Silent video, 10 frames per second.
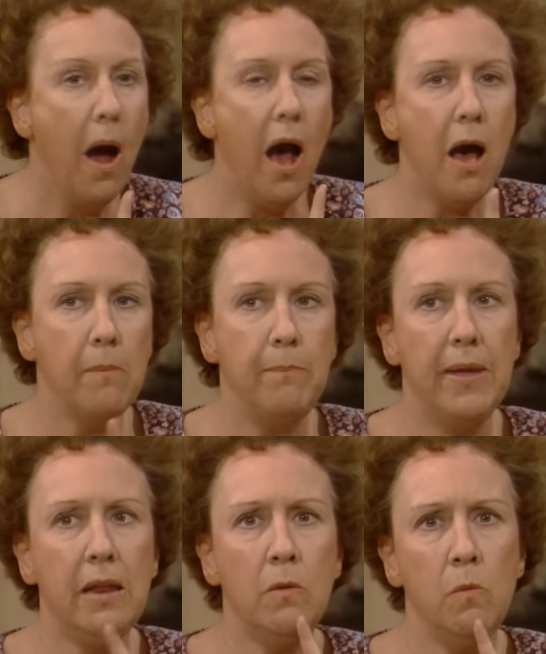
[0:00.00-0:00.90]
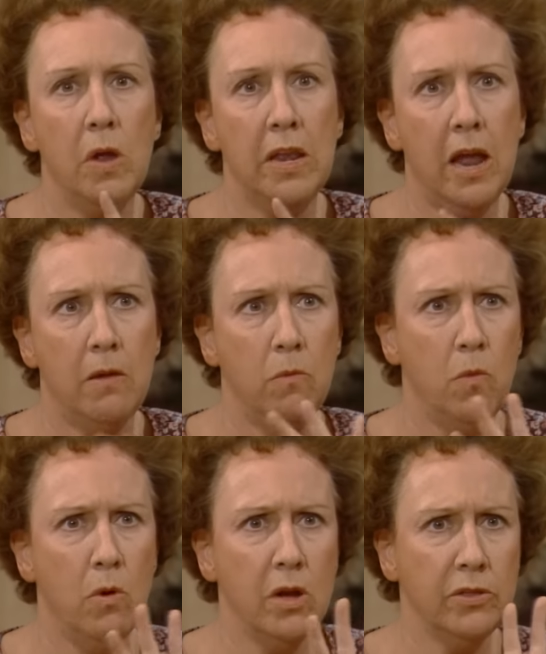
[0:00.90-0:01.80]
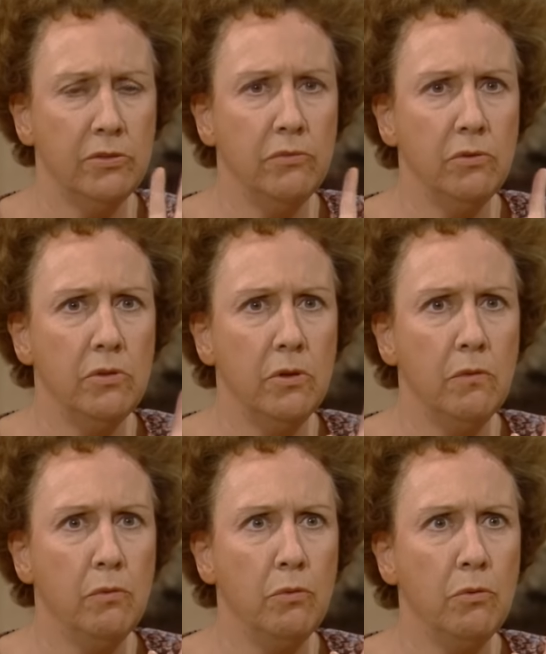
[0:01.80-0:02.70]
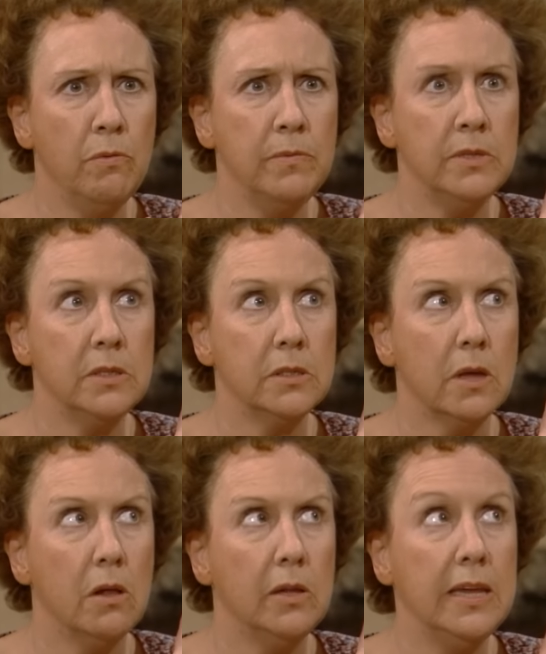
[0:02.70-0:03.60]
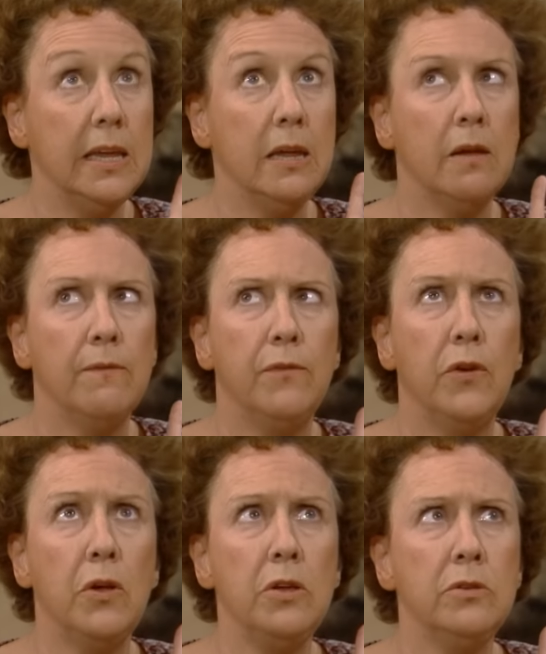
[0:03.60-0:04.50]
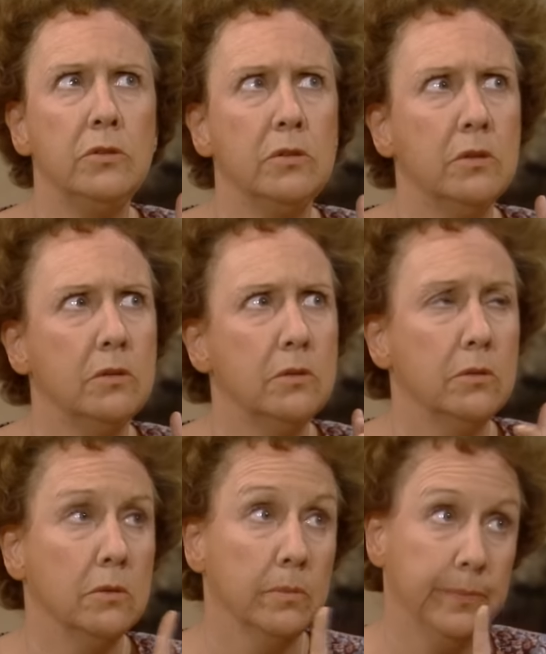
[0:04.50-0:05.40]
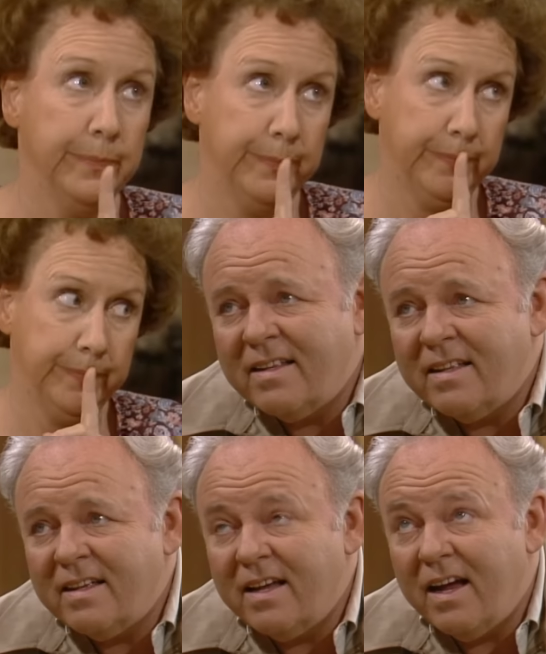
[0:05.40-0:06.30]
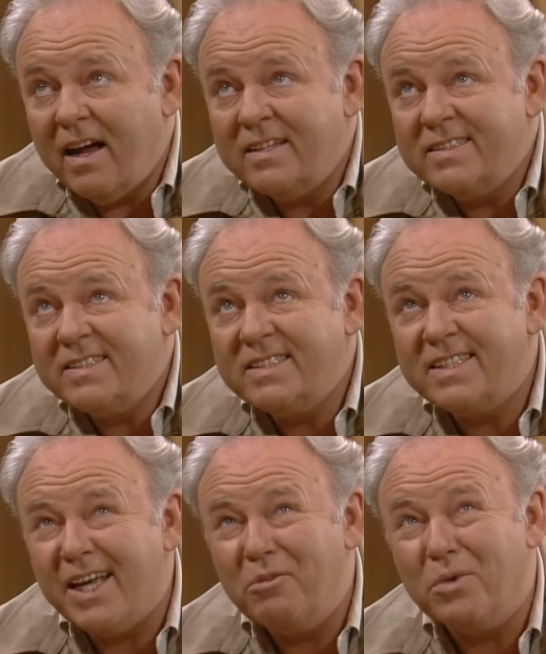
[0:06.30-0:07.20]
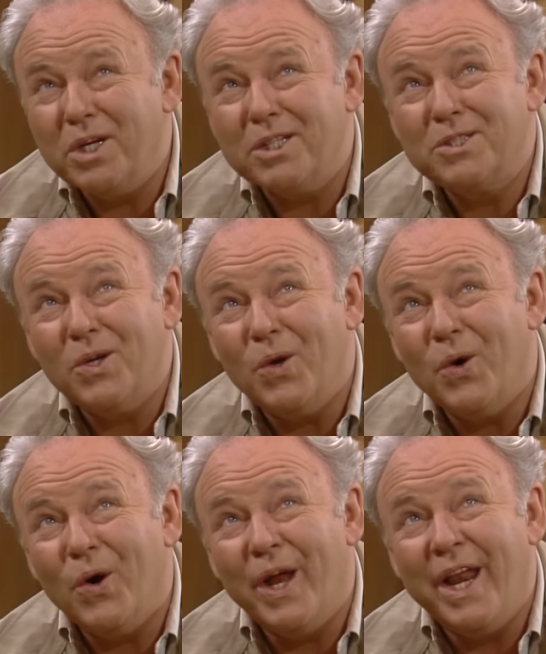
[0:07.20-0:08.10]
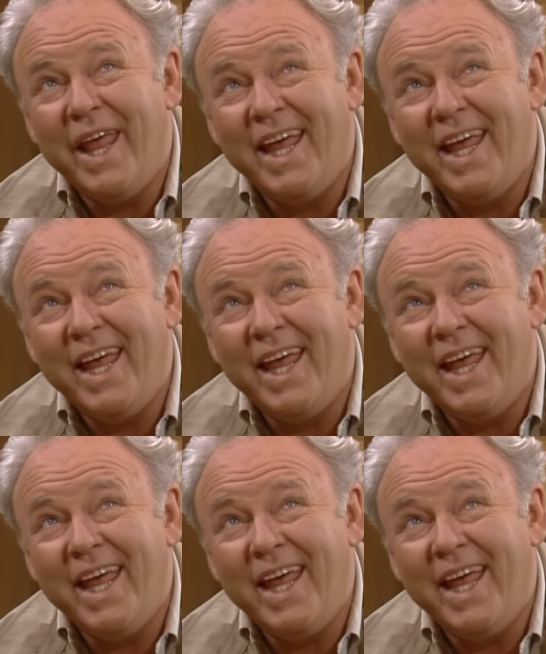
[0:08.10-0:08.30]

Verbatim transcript: I'll bet when I walk through the rooms, I'll hear voices. uh, stay with us, Lord.